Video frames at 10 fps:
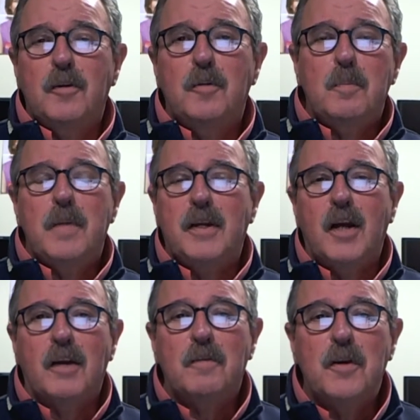you may
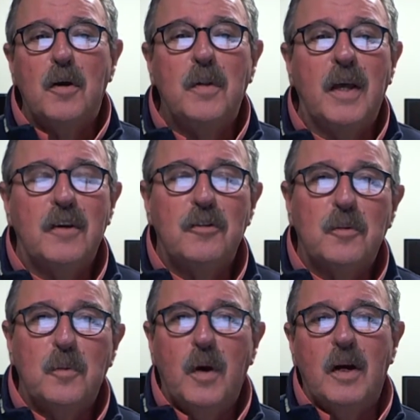not have known that as
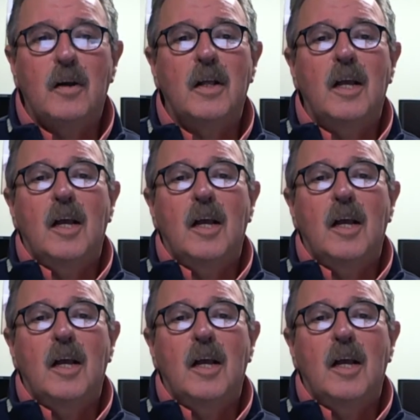well,